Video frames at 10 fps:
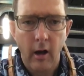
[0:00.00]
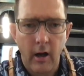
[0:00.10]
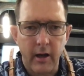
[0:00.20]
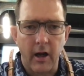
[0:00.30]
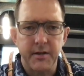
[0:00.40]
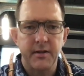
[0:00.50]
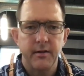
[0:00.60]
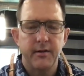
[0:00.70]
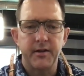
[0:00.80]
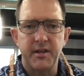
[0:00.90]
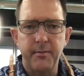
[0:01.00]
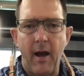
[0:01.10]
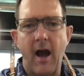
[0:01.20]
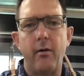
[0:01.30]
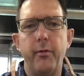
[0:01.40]
Hi guys, this is
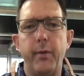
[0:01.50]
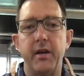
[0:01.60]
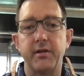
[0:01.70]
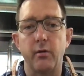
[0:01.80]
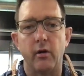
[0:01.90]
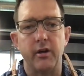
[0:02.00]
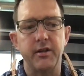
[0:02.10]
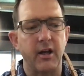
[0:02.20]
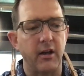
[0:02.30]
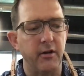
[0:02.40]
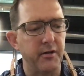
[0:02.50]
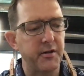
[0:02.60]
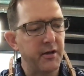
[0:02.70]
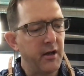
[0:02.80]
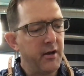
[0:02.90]
Matt with Paisley running
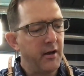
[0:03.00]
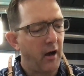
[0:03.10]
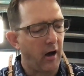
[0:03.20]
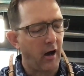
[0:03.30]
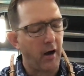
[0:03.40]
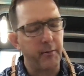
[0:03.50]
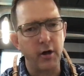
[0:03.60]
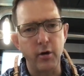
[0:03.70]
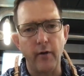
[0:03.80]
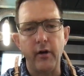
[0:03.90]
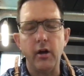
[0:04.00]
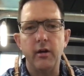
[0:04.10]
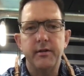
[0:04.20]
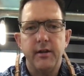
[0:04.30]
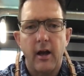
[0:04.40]
sandals. I'm going to do a
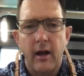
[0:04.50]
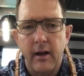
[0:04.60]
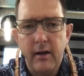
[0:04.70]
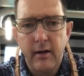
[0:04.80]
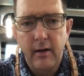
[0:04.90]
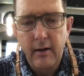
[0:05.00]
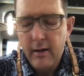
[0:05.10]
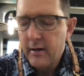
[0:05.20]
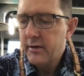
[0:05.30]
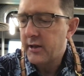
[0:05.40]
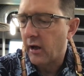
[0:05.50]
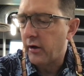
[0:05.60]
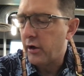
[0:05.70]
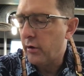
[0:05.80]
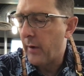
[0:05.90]
video today
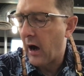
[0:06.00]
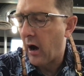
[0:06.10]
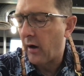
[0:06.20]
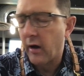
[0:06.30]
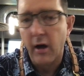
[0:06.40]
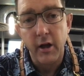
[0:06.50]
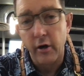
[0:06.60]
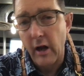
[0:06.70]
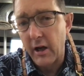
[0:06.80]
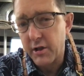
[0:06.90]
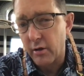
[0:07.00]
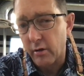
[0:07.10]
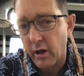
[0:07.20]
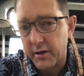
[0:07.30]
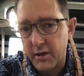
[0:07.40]
telling you about international
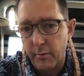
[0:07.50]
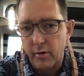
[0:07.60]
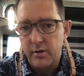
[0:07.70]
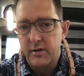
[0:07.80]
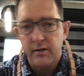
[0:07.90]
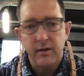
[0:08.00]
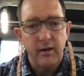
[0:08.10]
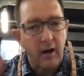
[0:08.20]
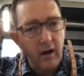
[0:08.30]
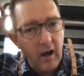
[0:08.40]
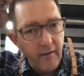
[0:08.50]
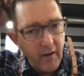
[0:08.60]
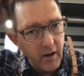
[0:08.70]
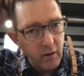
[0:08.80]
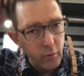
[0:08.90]
customers. I've
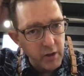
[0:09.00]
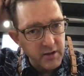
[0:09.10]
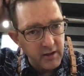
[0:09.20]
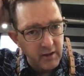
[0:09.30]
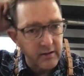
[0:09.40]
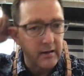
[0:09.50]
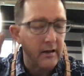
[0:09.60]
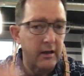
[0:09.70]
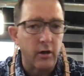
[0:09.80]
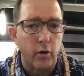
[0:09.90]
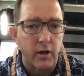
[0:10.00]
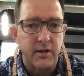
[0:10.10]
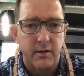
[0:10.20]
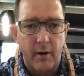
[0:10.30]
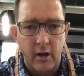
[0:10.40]
had a recent
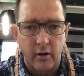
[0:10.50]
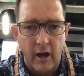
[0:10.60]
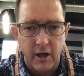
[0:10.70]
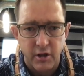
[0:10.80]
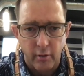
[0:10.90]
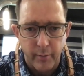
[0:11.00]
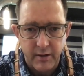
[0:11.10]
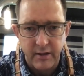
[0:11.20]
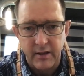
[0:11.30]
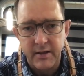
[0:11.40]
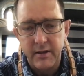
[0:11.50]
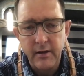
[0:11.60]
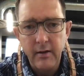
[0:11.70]
increase in my international business,